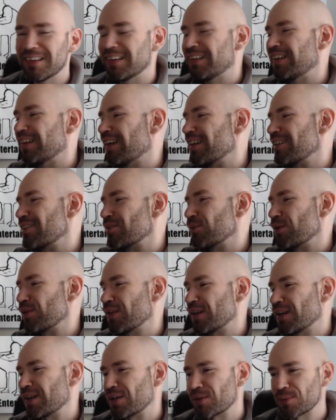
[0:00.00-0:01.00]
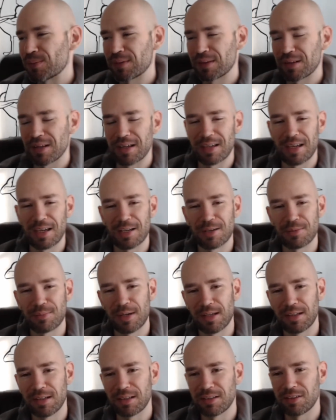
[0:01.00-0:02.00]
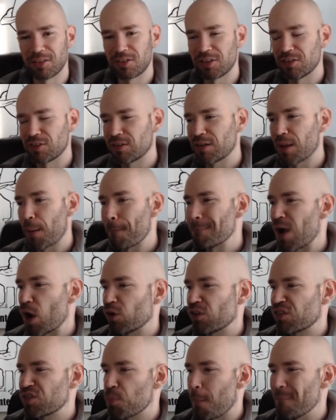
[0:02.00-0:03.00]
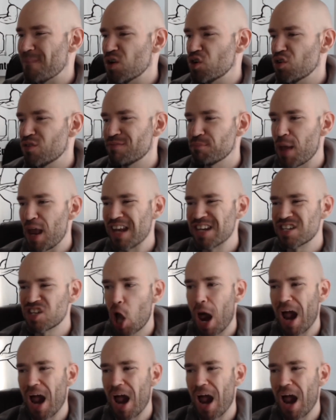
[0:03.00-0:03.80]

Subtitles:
That's the one thing I don't like animating, is just mouth movement.